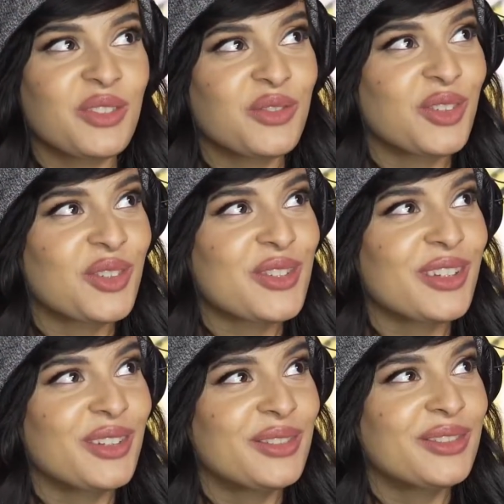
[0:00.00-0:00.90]
for
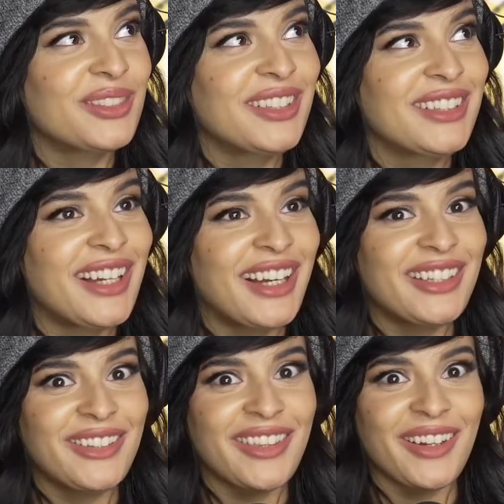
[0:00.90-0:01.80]
yourself. I
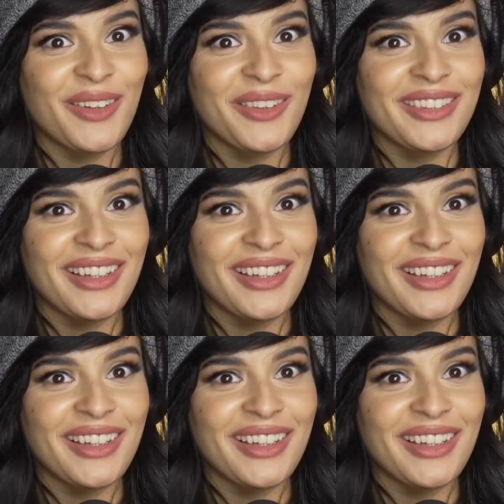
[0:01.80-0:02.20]
do that all the time.